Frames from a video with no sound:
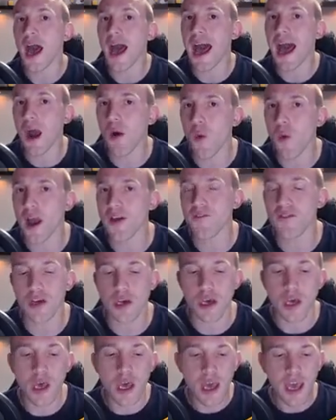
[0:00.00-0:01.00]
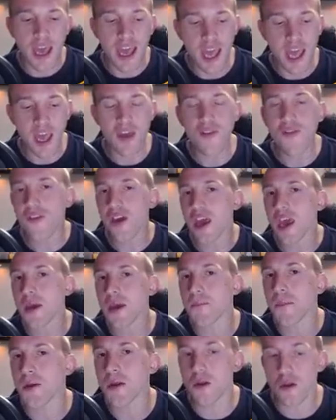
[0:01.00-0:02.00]
However, if
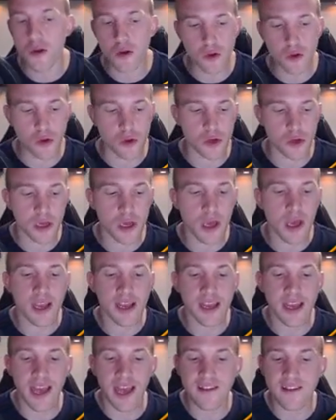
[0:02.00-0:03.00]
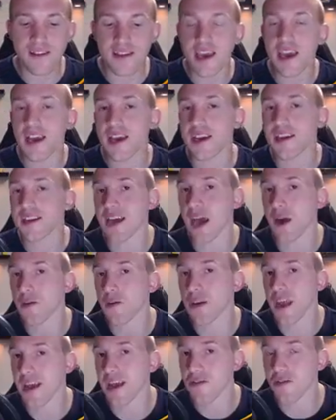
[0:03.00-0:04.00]
a balloon gets taken
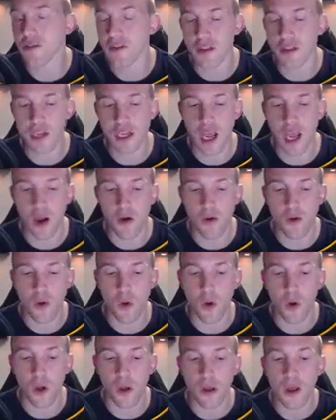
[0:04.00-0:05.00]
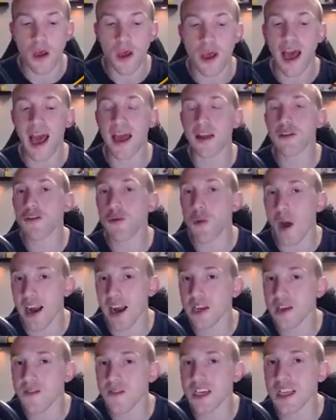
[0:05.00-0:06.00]
down next to the town hall and you
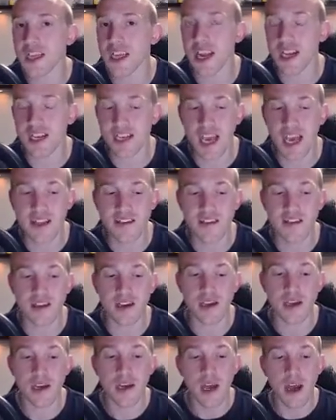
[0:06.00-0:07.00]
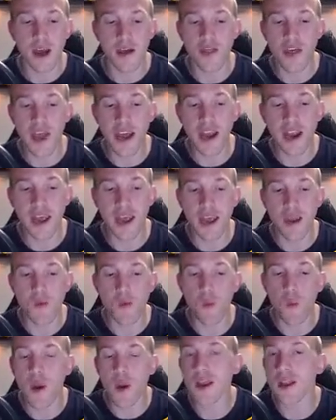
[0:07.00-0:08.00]
activate that Tesla, then it
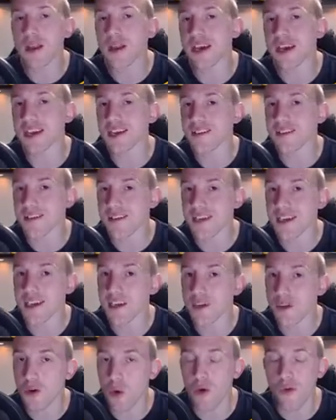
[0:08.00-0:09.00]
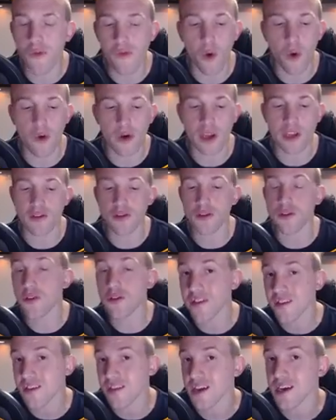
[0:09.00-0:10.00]
will indeed go for it. So you
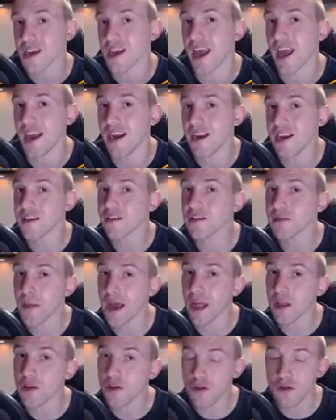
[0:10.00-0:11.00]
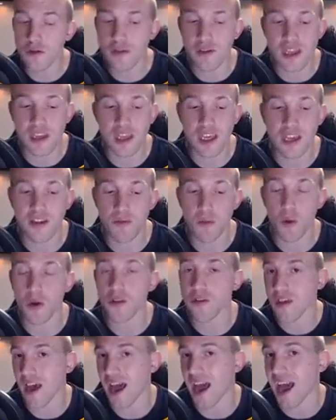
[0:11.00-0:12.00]
can see a lightning spell used in this
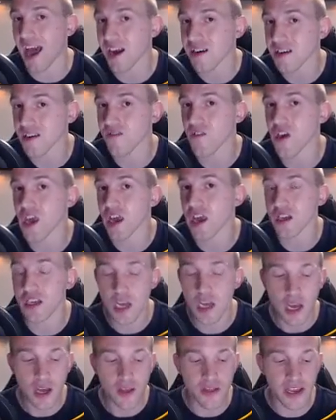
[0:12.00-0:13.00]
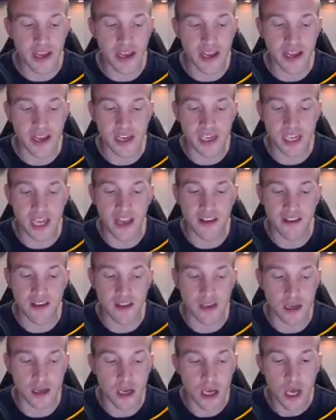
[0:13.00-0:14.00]
one to activate the Giga
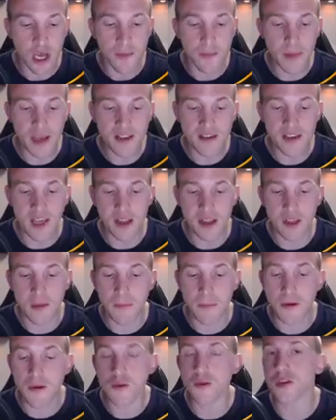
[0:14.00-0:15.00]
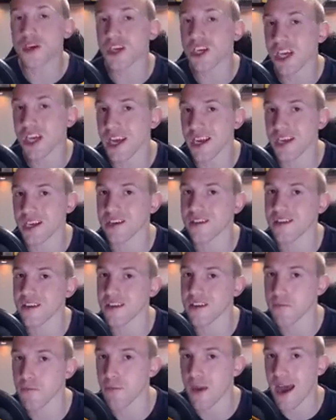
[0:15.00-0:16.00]
Tesla means that the balloon changes
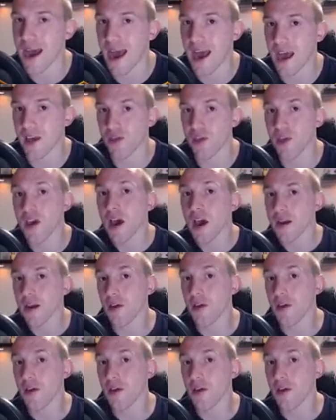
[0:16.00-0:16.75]
its path.